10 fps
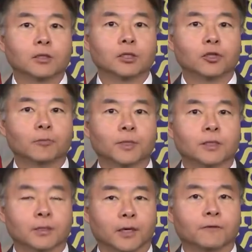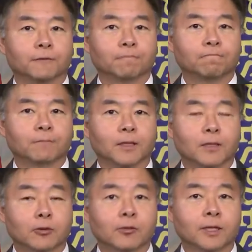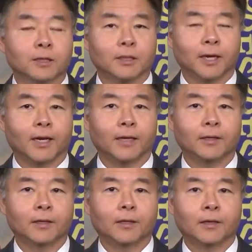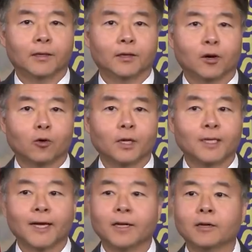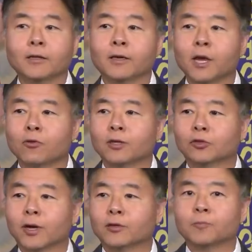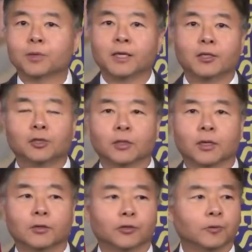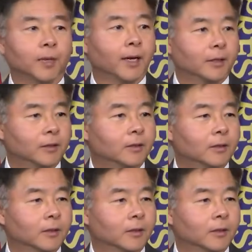Stupid stuff. Literally today, they're holding yet another hearing trying to impeach Hunter Biden